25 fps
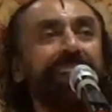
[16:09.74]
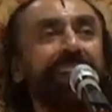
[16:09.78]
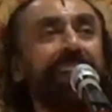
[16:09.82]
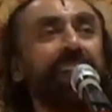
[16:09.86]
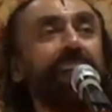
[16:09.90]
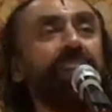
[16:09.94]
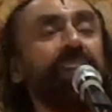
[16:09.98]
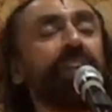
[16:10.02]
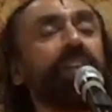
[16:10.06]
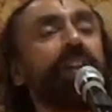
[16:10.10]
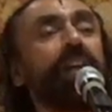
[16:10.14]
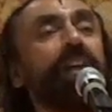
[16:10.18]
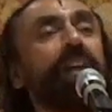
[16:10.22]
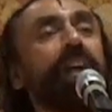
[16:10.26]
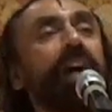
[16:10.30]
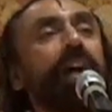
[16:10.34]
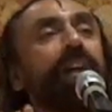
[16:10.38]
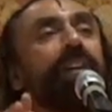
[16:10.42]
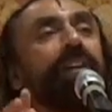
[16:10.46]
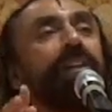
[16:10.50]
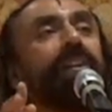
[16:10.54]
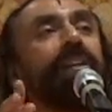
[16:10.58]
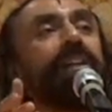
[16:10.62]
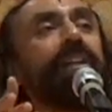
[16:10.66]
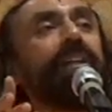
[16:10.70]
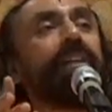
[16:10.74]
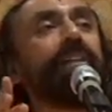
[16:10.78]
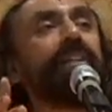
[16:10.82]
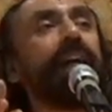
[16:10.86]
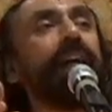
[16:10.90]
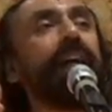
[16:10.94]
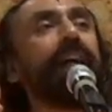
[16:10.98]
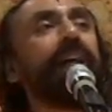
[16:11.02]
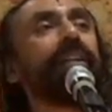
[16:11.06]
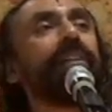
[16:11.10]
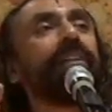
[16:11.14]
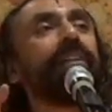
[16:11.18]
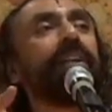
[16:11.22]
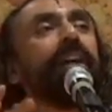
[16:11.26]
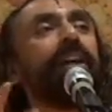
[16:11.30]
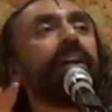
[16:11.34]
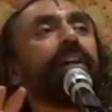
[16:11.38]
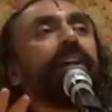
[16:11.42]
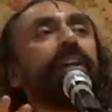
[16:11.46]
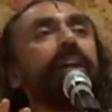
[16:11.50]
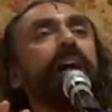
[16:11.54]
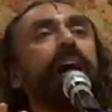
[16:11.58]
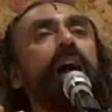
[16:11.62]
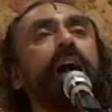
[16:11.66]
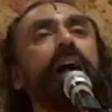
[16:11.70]
In the countryside,
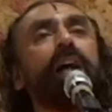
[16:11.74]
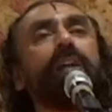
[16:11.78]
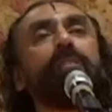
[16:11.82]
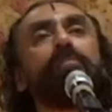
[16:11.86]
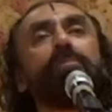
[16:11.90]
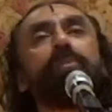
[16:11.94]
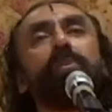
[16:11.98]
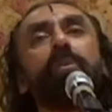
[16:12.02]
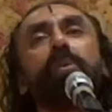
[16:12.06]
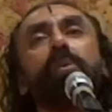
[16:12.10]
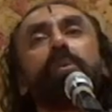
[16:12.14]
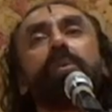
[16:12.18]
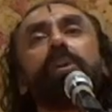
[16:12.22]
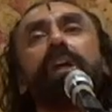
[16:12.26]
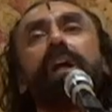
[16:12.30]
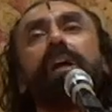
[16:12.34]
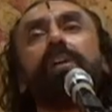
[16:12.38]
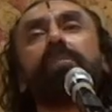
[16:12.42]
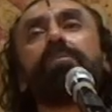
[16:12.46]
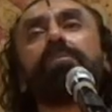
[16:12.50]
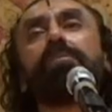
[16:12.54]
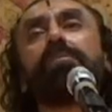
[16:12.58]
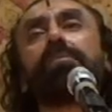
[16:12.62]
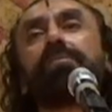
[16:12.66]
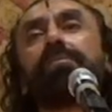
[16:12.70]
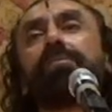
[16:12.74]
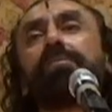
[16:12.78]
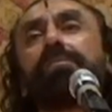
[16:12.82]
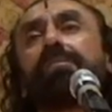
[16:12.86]
their car broke down.